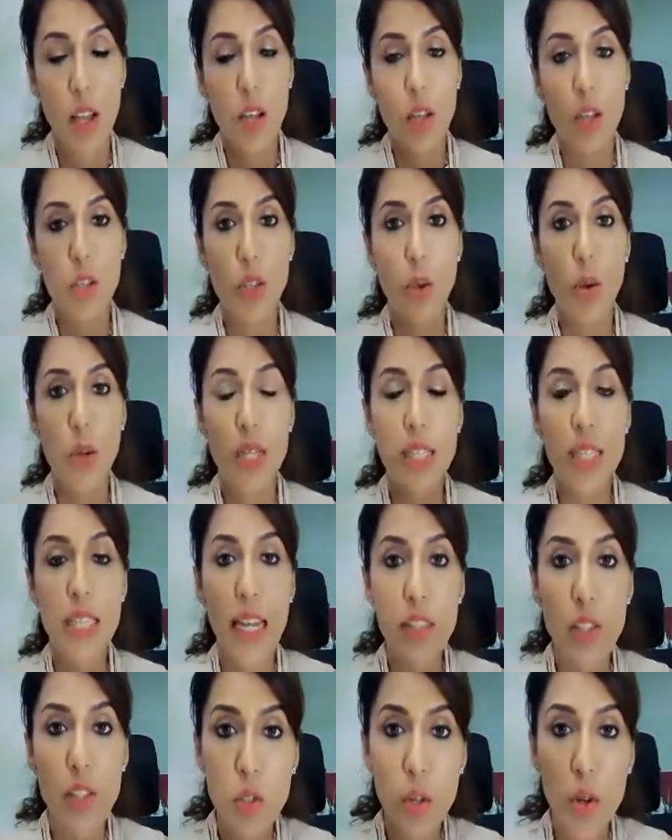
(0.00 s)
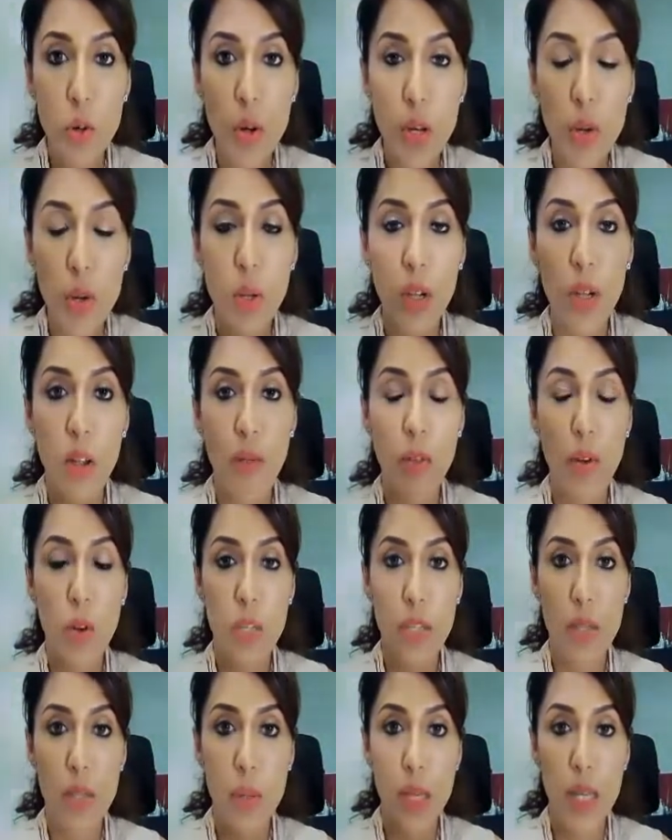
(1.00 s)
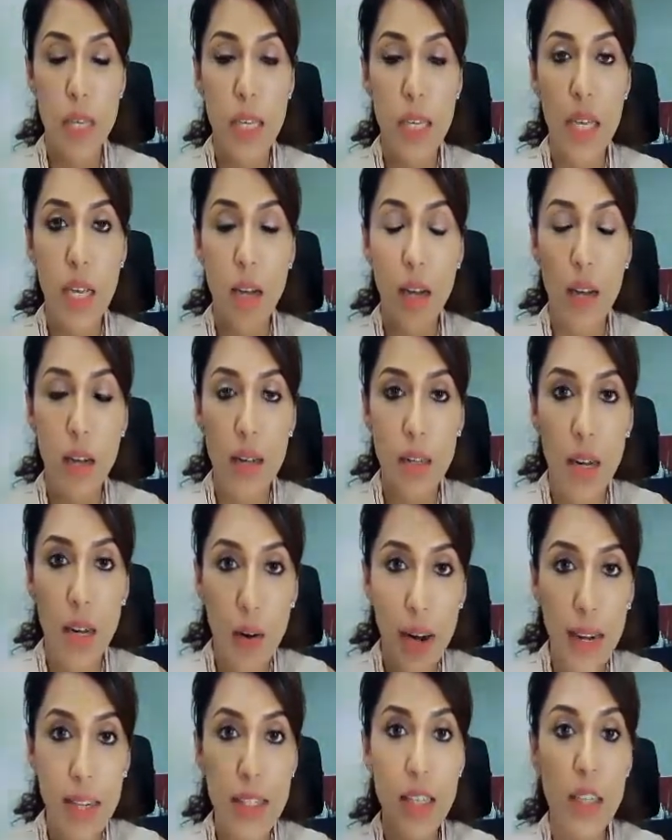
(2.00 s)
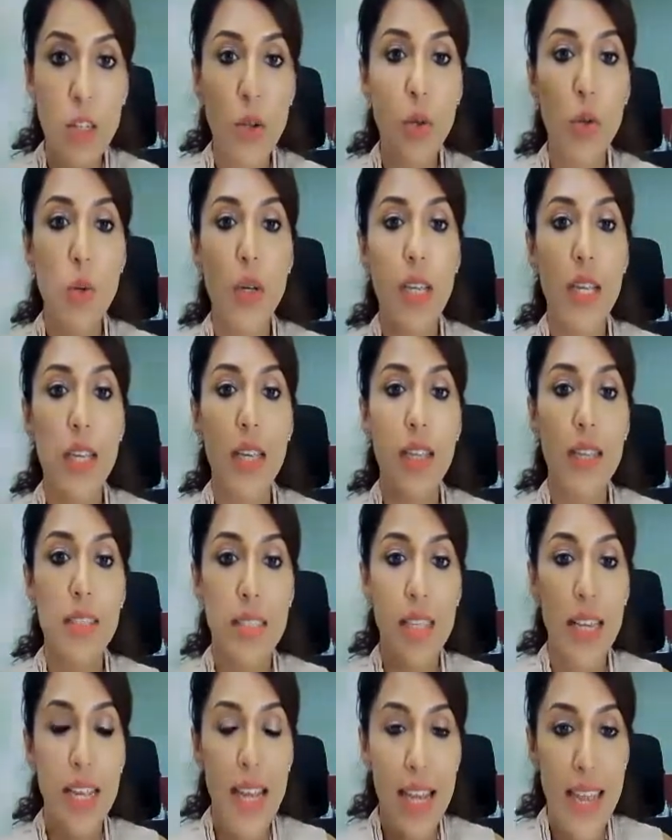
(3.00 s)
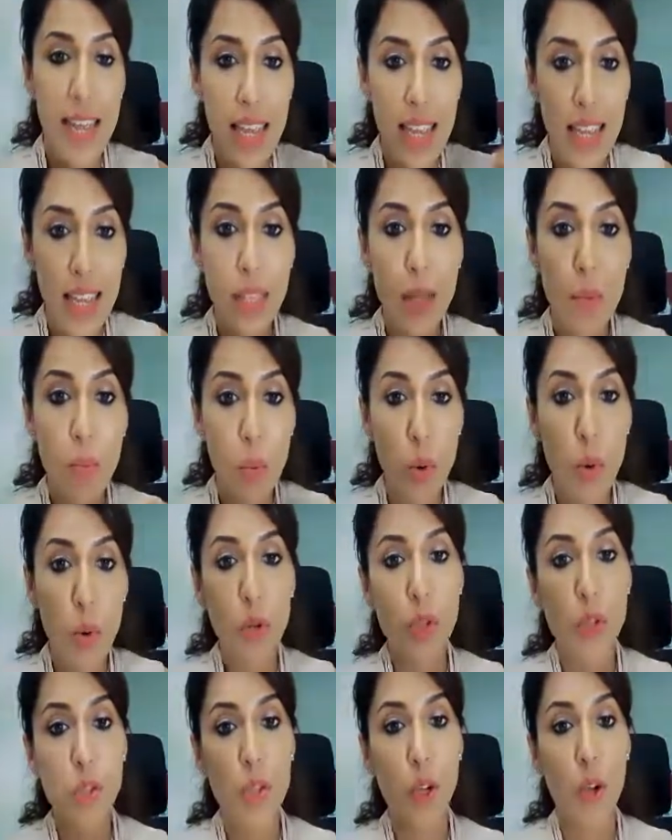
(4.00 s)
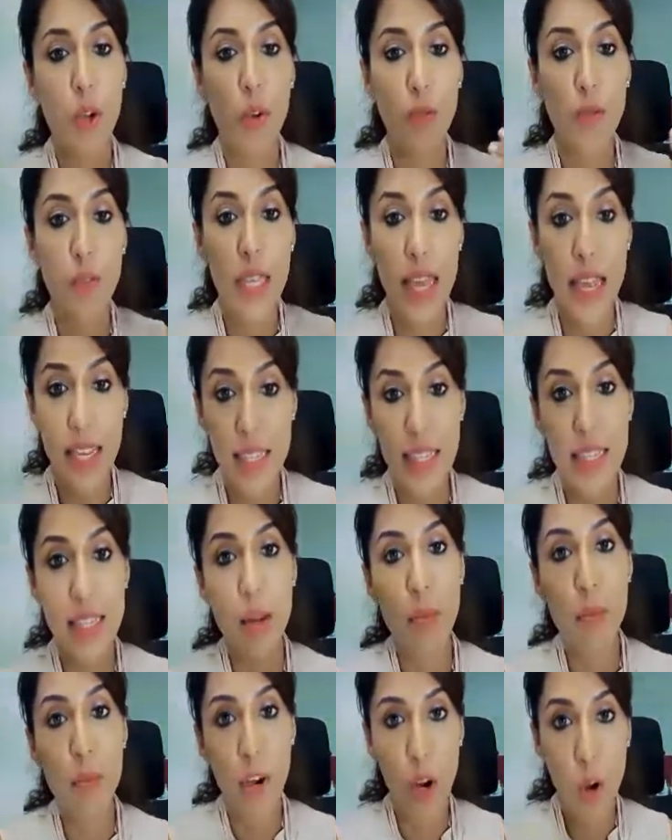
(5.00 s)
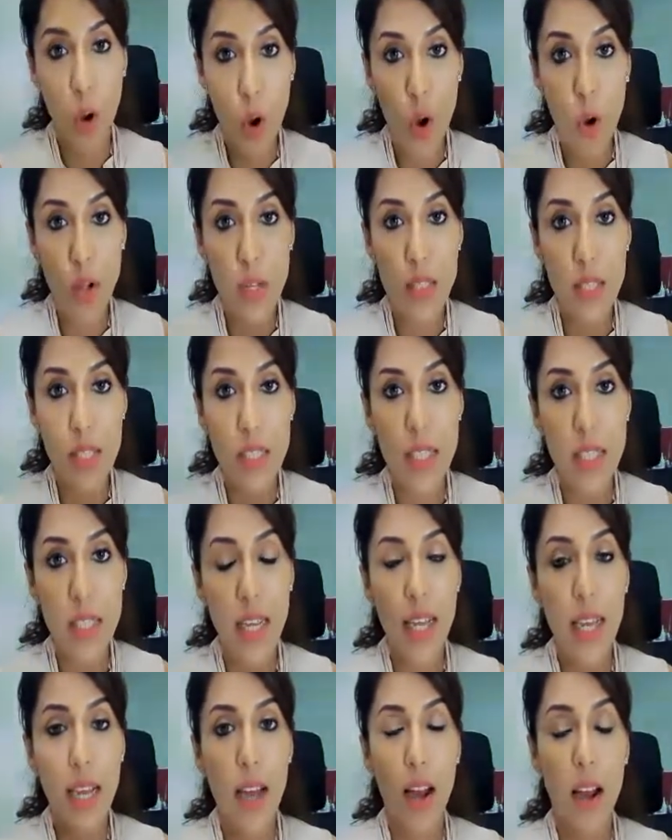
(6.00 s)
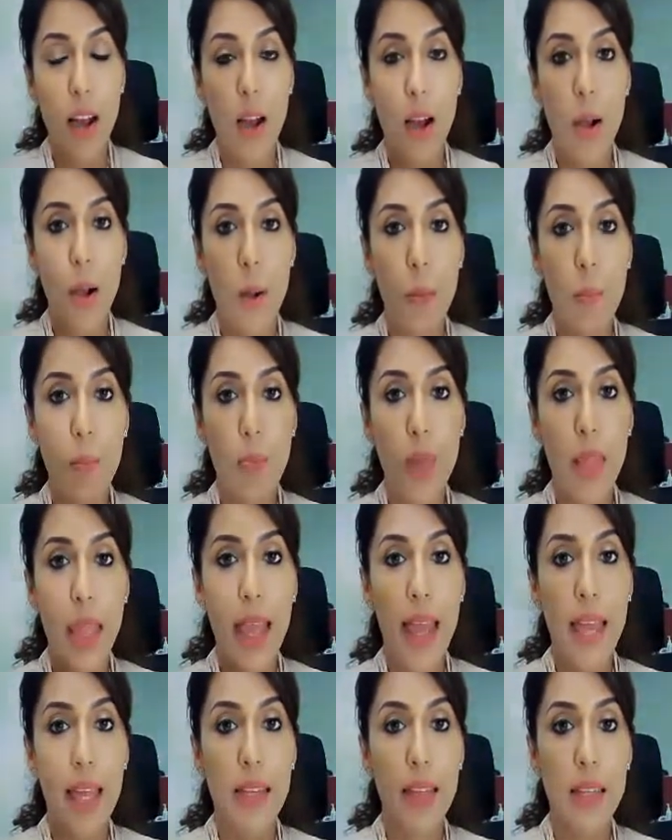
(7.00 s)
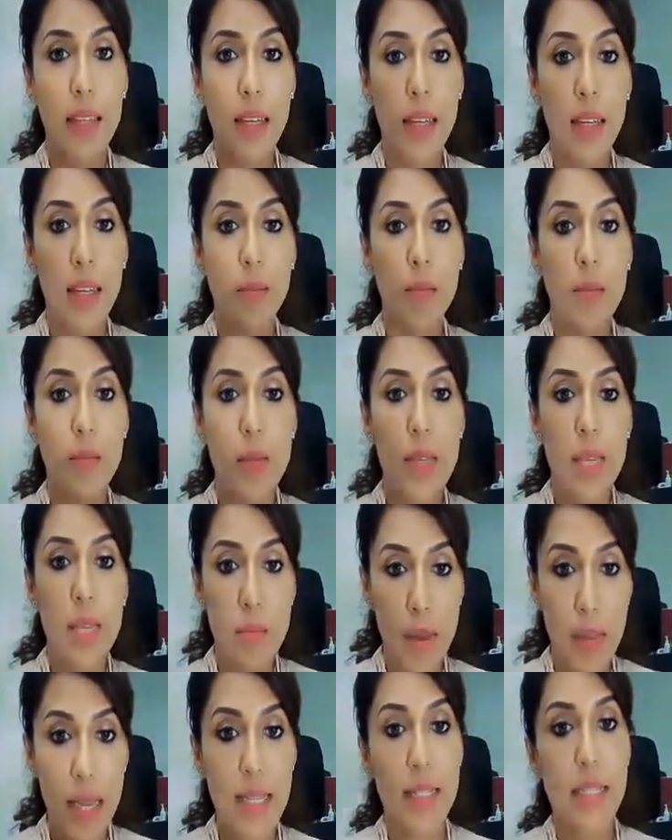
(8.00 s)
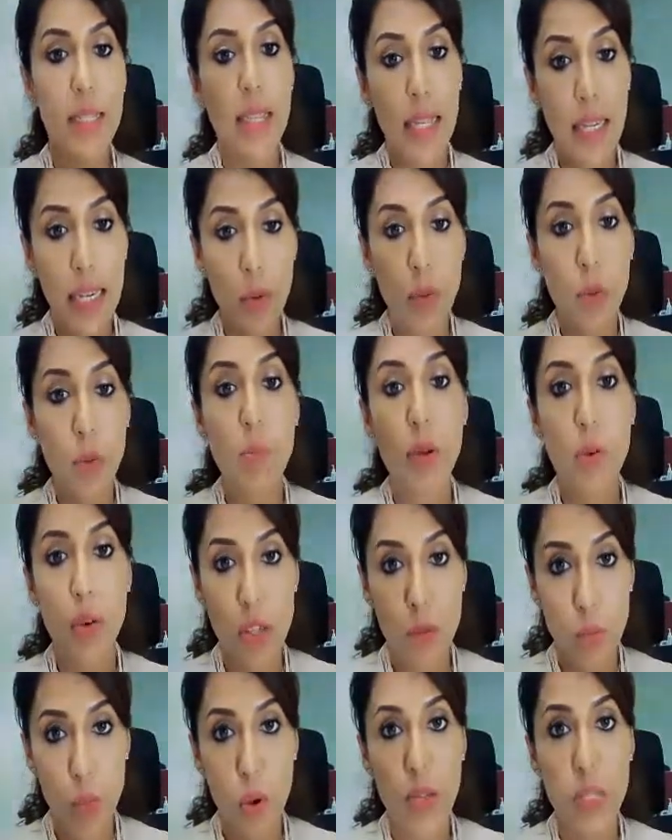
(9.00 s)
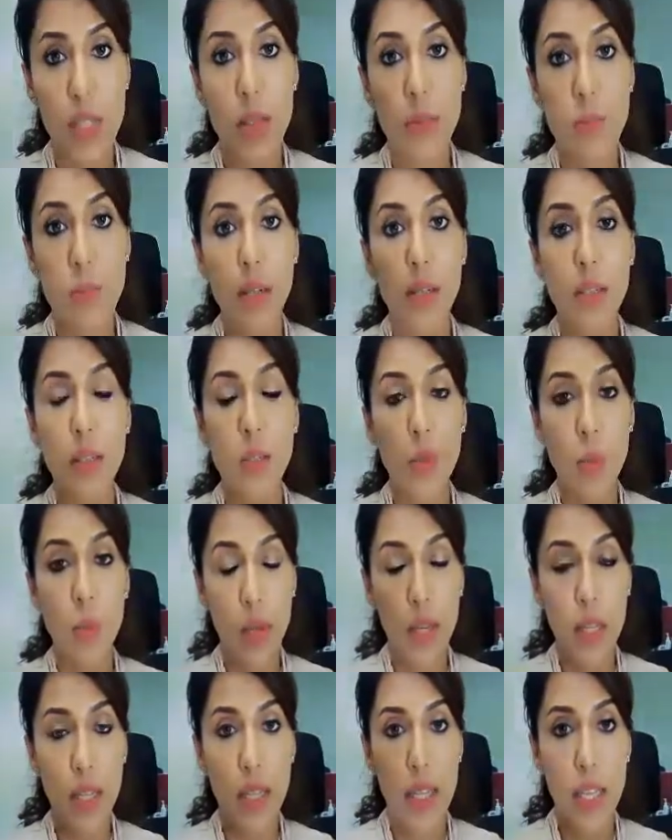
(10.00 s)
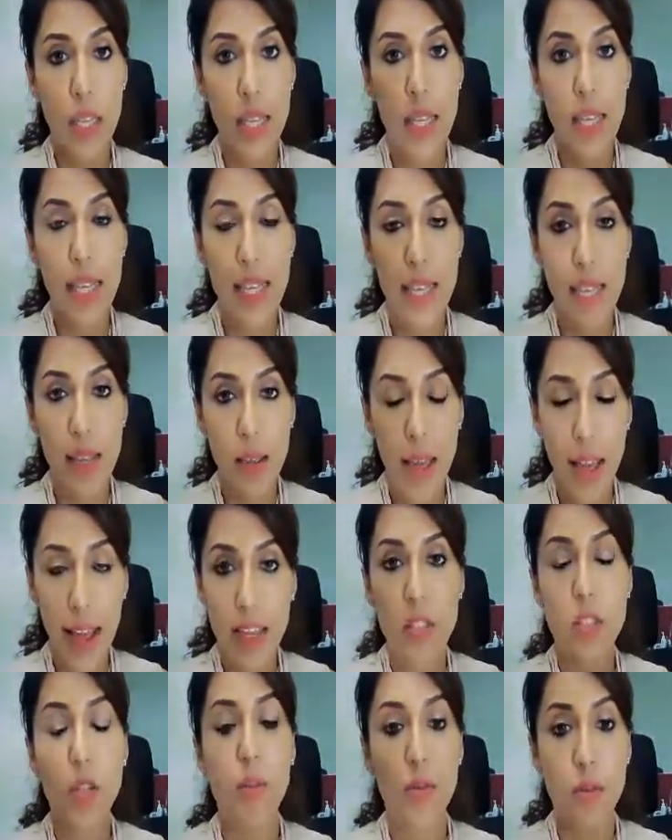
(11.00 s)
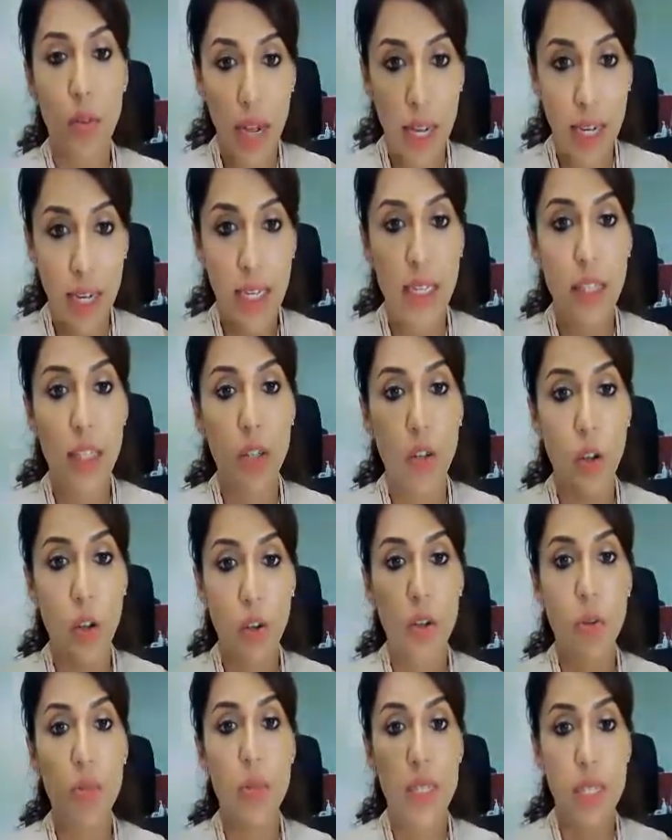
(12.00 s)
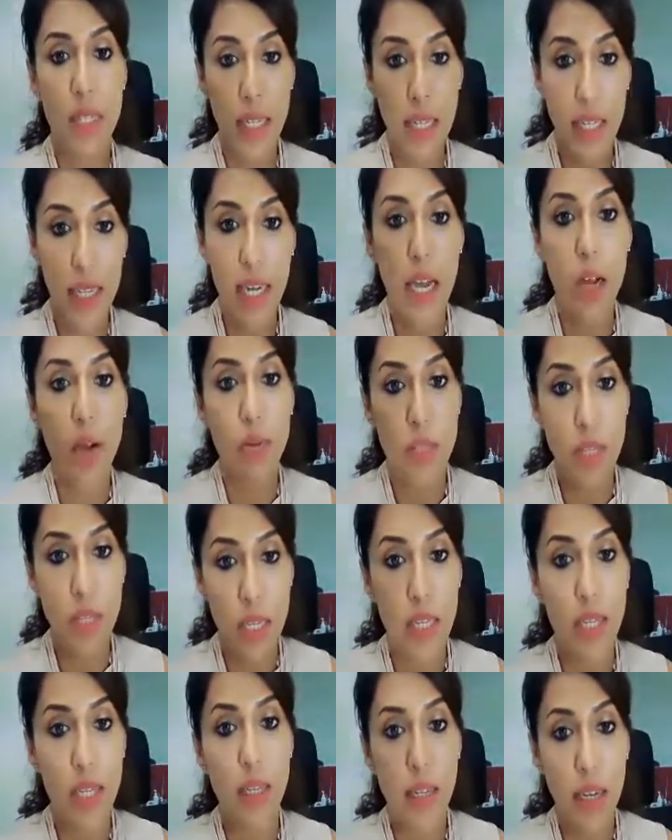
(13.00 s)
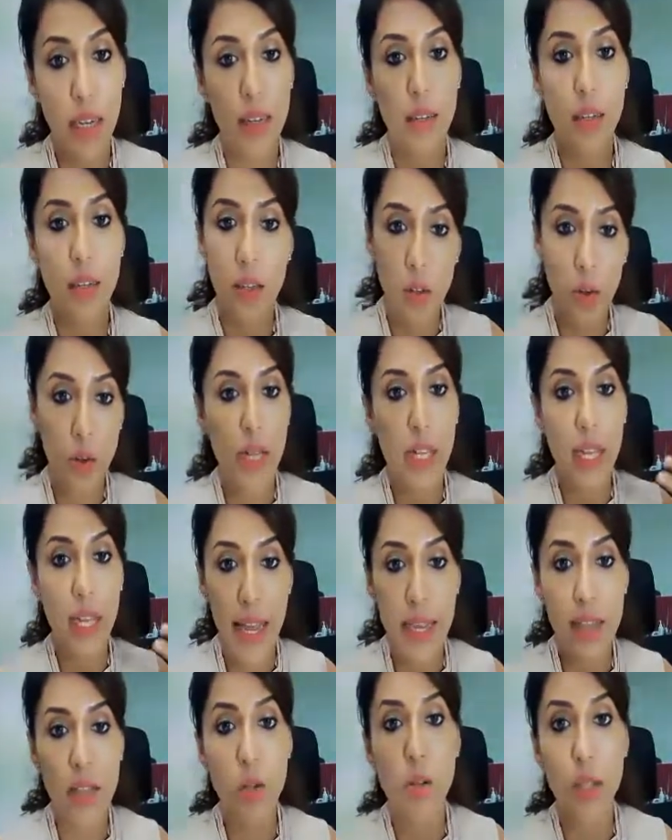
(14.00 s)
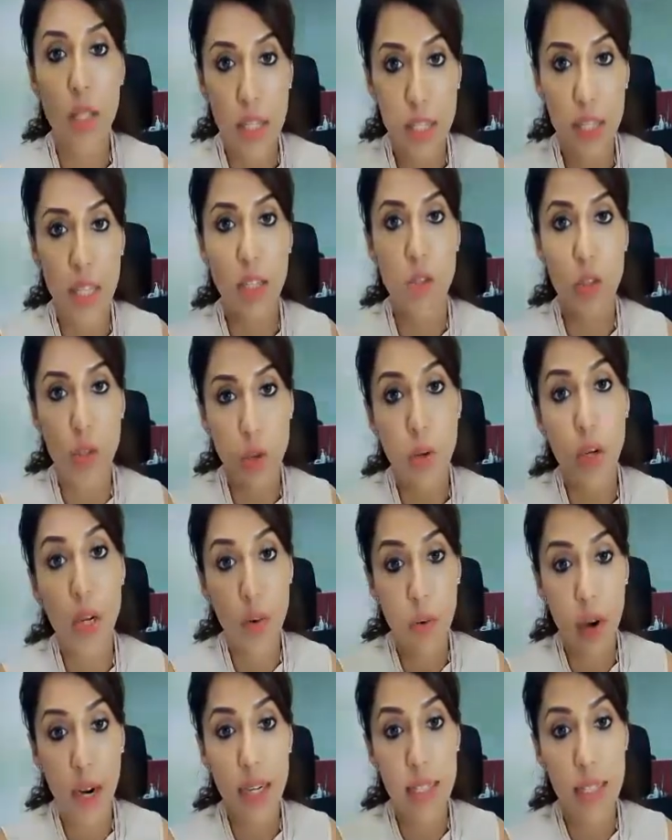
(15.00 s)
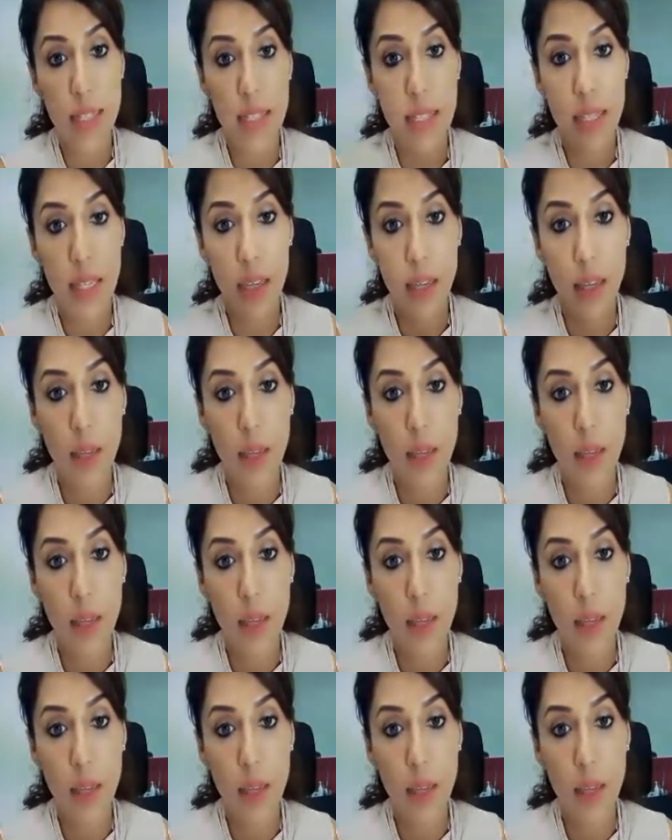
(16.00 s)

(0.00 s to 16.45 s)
So a statutory will of course be a director who is in the books of the SSM records, and he basically would be responsible with the acts of filing the documents and accounts in, and he has all his statutory rights.